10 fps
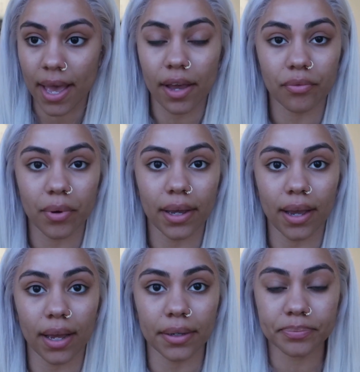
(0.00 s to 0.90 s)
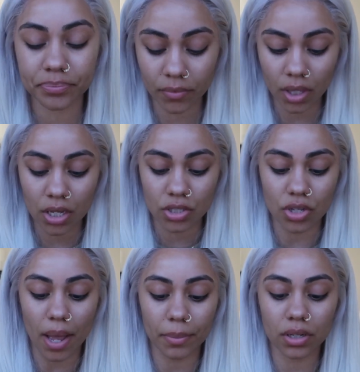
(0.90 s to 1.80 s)
FYI.
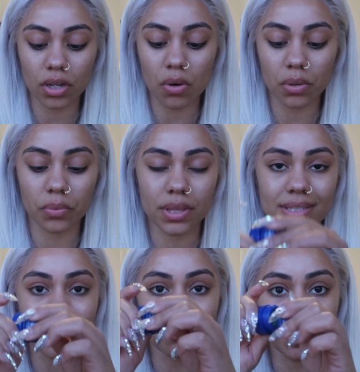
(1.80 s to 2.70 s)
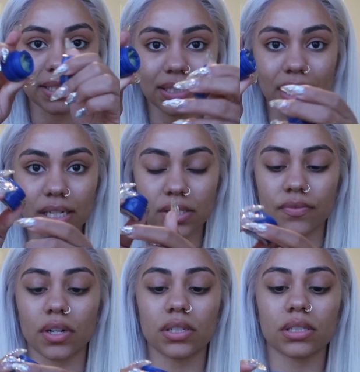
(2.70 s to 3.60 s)
So I'm gonna go in with some Blistex
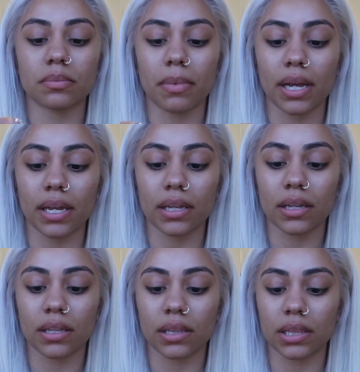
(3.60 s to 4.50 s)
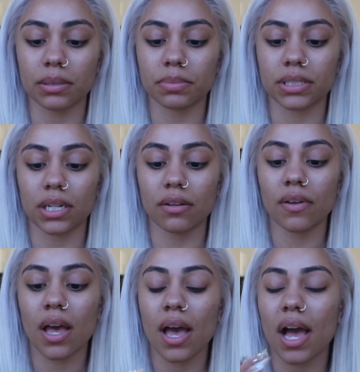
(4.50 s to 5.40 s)
first, my lip stuff.
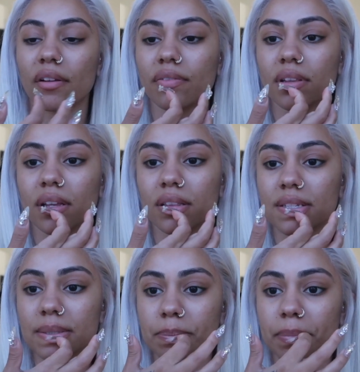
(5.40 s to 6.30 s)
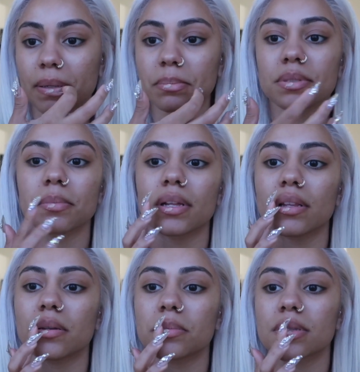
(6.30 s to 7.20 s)
I feel like this plumps my
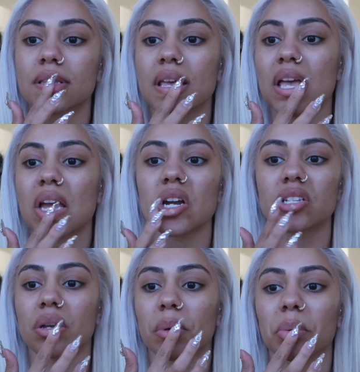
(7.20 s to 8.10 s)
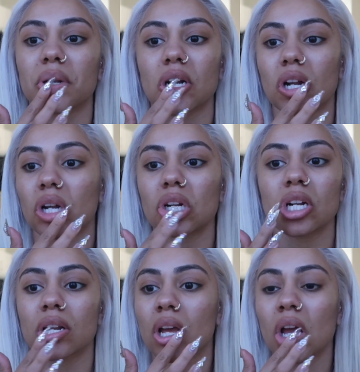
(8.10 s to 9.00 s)
lips every time I put it on.